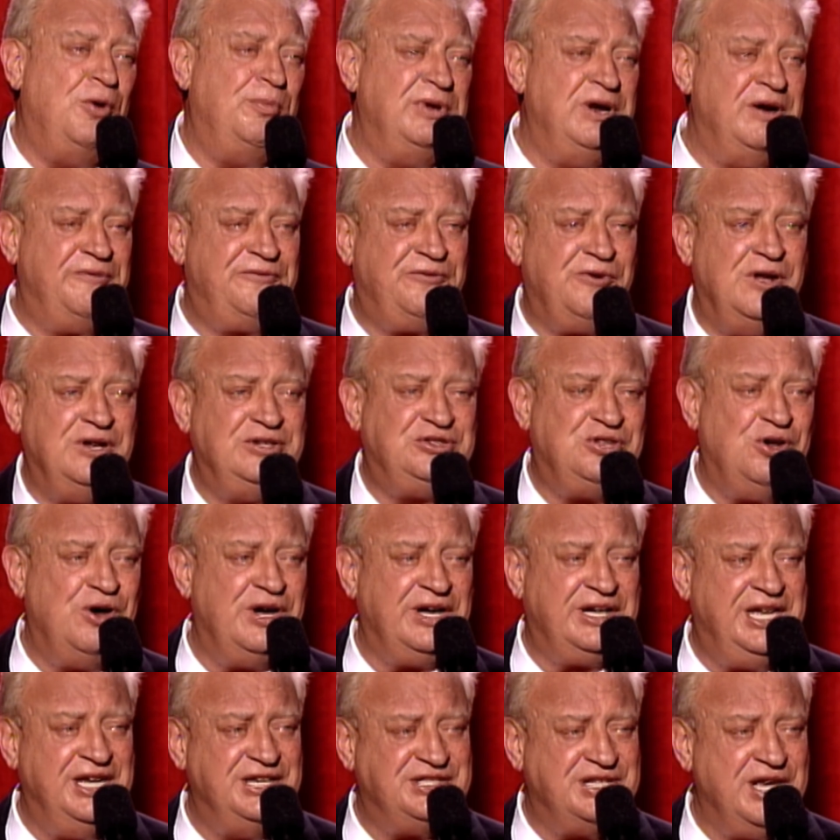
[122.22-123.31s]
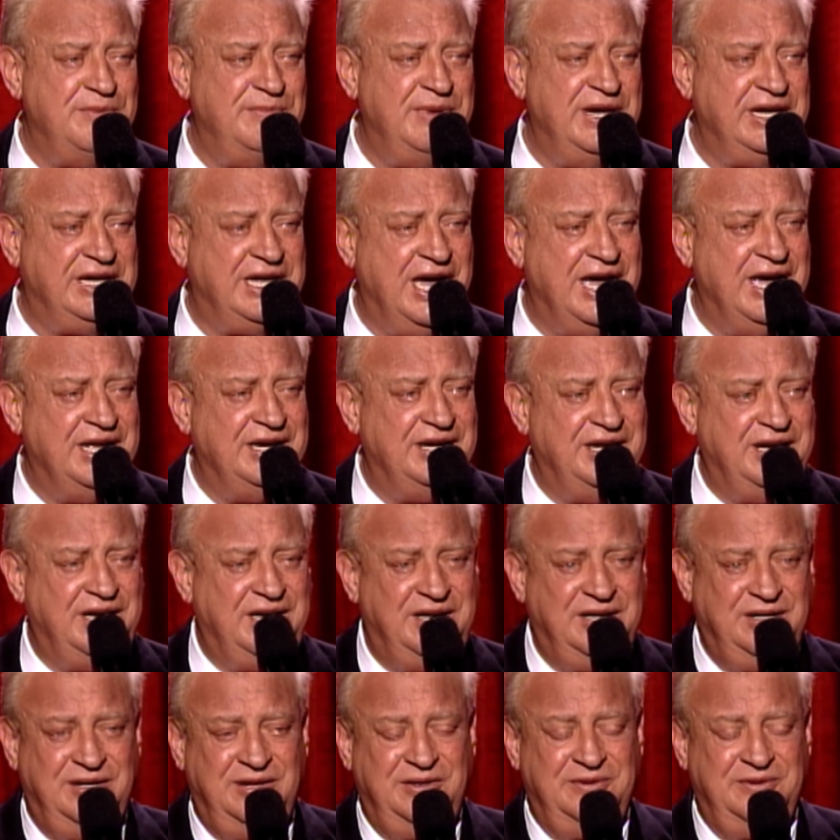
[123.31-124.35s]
opened the front door, kids give me candy.